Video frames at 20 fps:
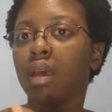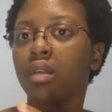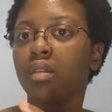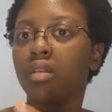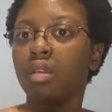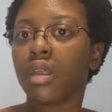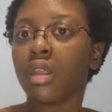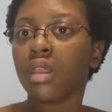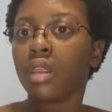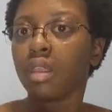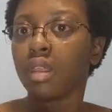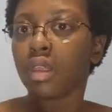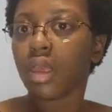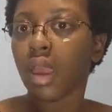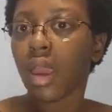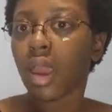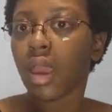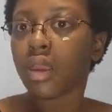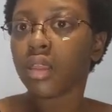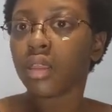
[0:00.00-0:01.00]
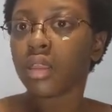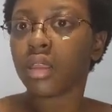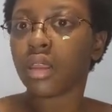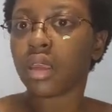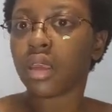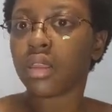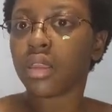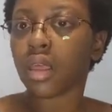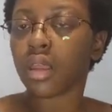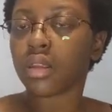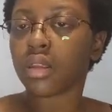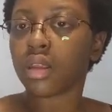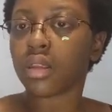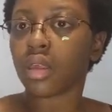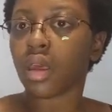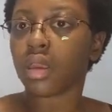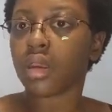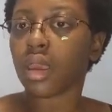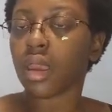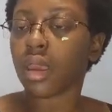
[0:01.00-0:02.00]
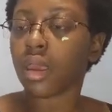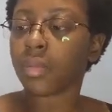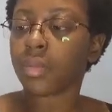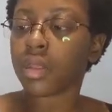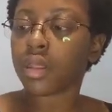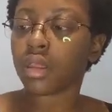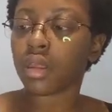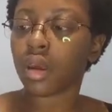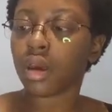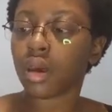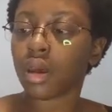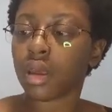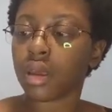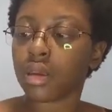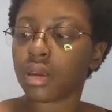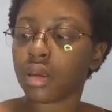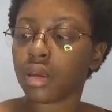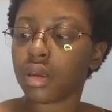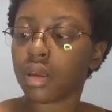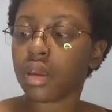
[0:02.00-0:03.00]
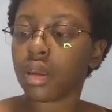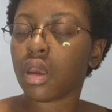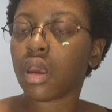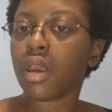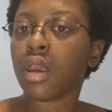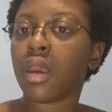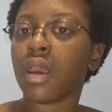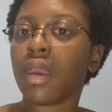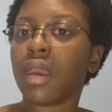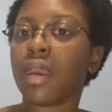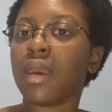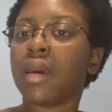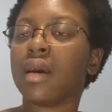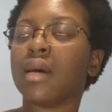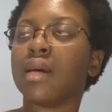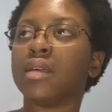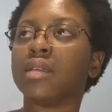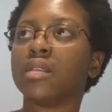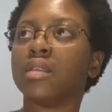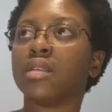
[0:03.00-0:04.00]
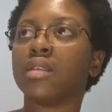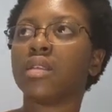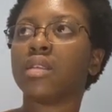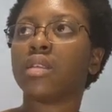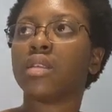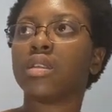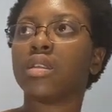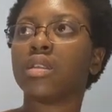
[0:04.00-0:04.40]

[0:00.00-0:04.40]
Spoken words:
this, I see that it's on Amazon, and